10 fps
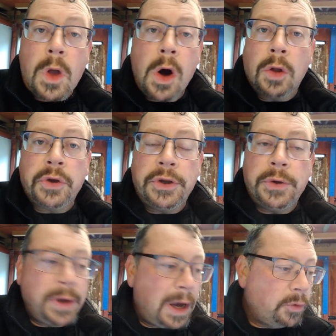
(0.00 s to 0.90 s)
All you
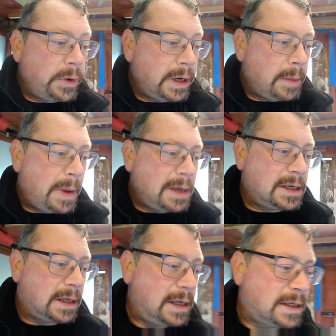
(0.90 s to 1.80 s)
do now really
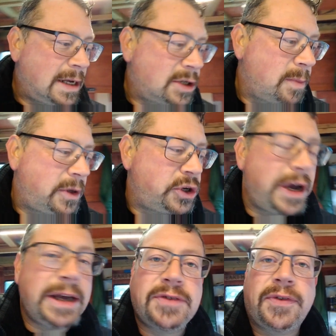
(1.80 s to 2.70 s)
basically is get some of the
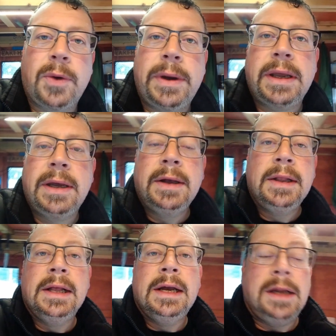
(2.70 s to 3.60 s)
Jeyes Fluid.
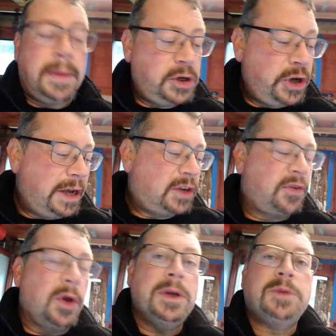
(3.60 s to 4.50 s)
Now the Jeyes
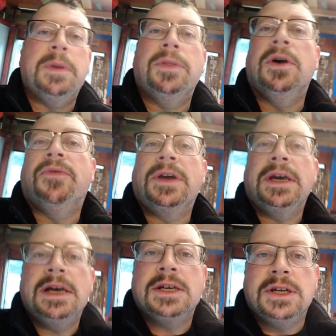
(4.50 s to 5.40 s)
Fluid's been there for
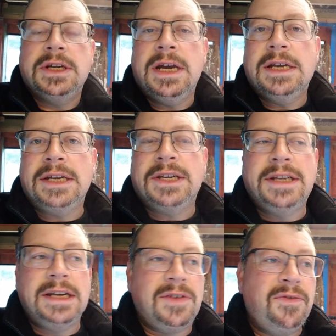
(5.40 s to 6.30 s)
years and years. It's a
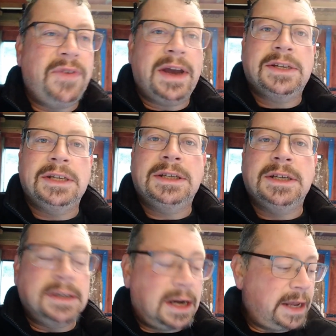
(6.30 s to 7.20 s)
disinfectant
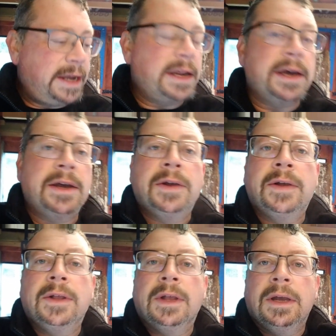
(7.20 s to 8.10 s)
and cleaner
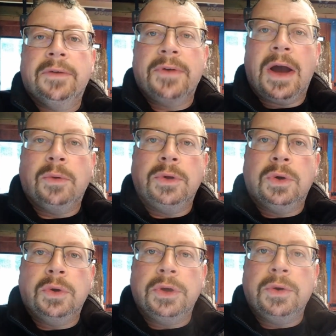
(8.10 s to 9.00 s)
for
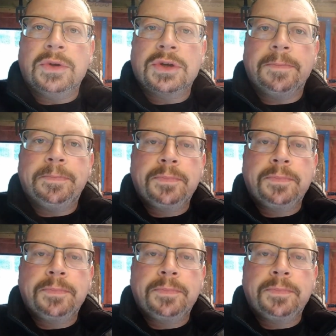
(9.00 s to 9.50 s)
outdoor use.